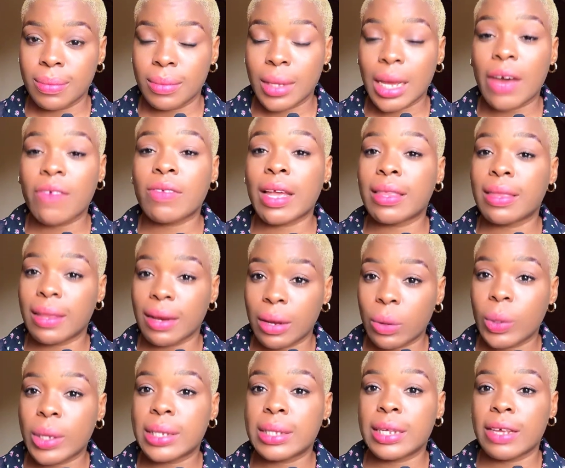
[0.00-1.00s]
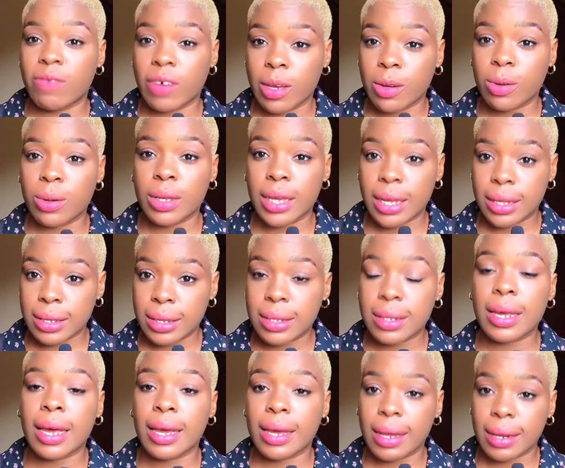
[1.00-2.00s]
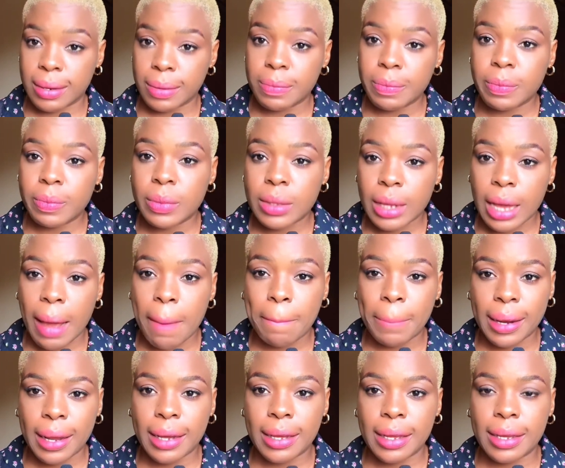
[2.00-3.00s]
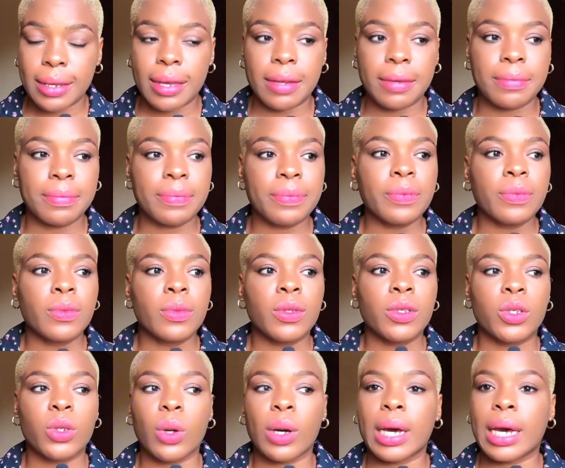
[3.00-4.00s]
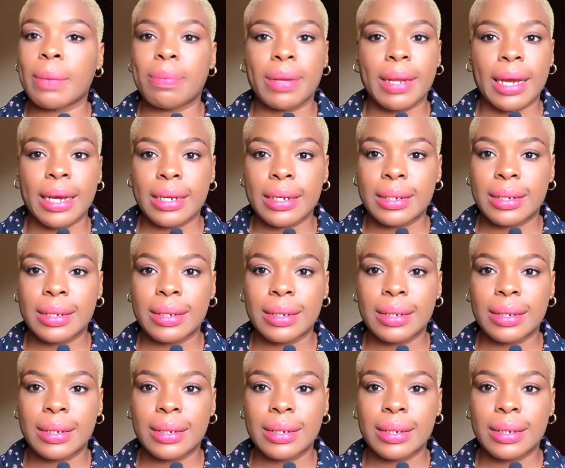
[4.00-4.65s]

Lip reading: After 3 weeks, if I don't get it, I can apply again. So I applied.